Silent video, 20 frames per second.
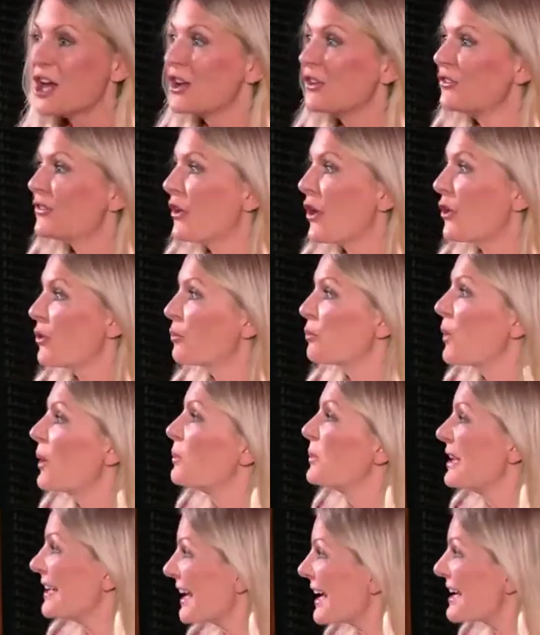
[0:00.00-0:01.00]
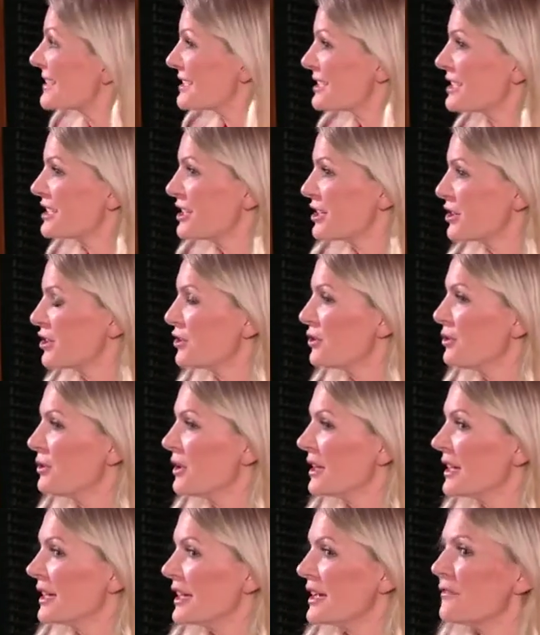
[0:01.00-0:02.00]
So when we get to you,
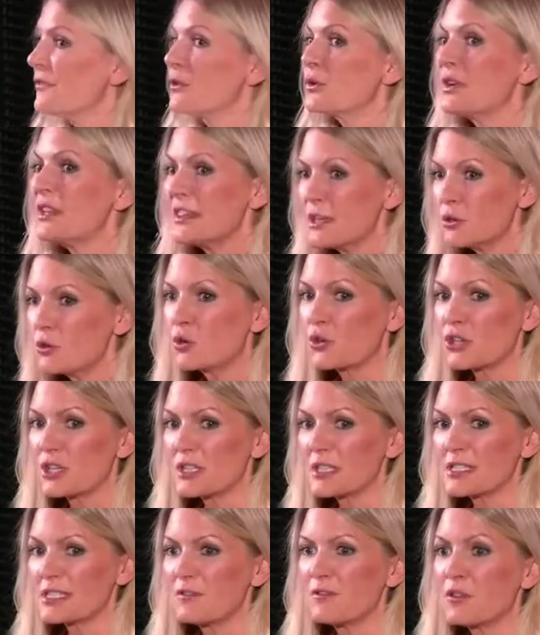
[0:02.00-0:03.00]
if you're in the audience,